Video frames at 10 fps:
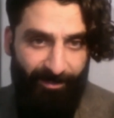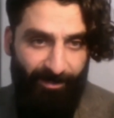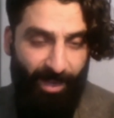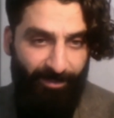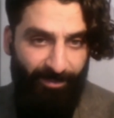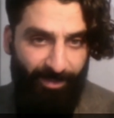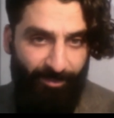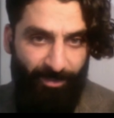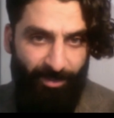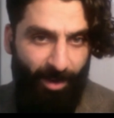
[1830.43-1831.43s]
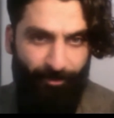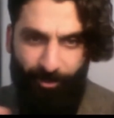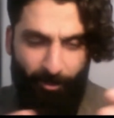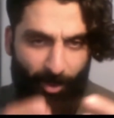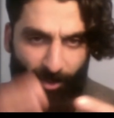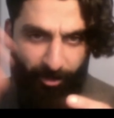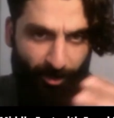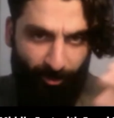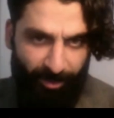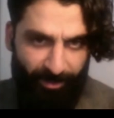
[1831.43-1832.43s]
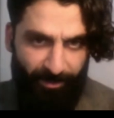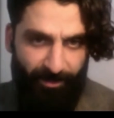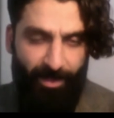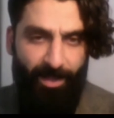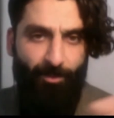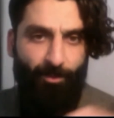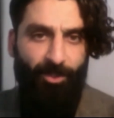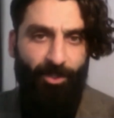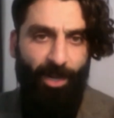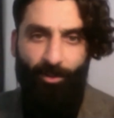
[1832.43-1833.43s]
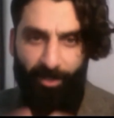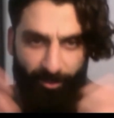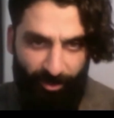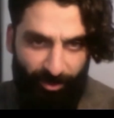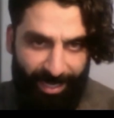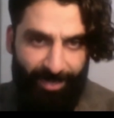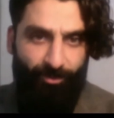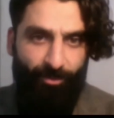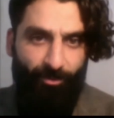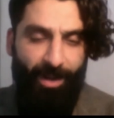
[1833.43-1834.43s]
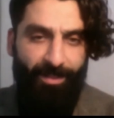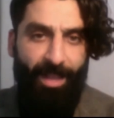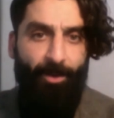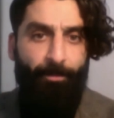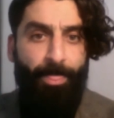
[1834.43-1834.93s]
1979 for multiple reasons, which I don't need to get into right now.